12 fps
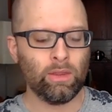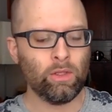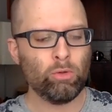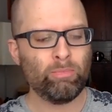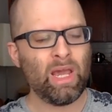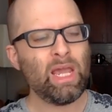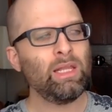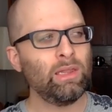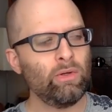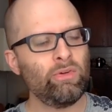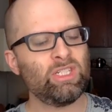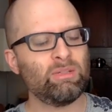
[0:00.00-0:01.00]
you may
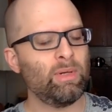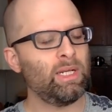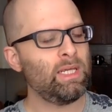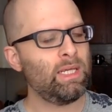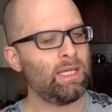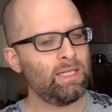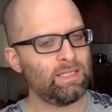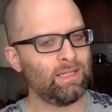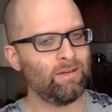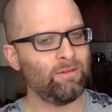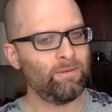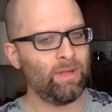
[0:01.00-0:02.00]
lose some
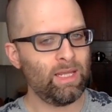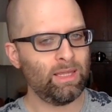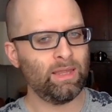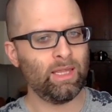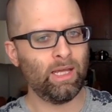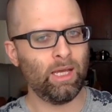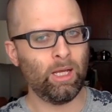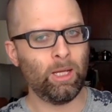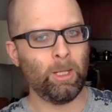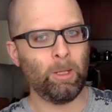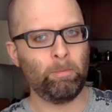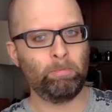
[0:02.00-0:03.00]
adhesive in
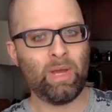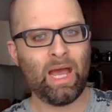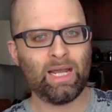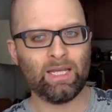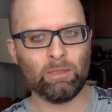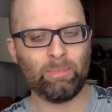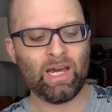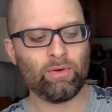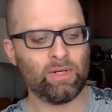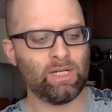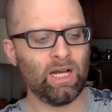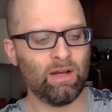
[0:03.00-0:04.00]
the back of the
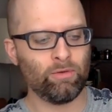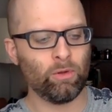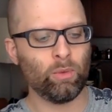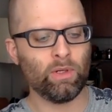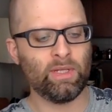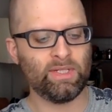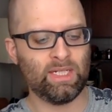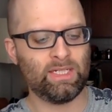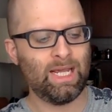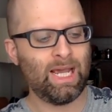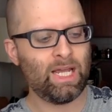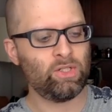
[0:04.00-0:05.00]
battery cover where this
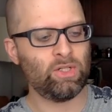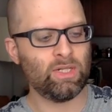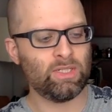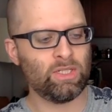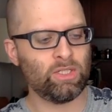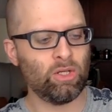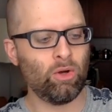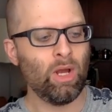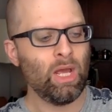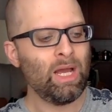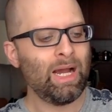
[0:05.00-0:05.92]
attaches, and so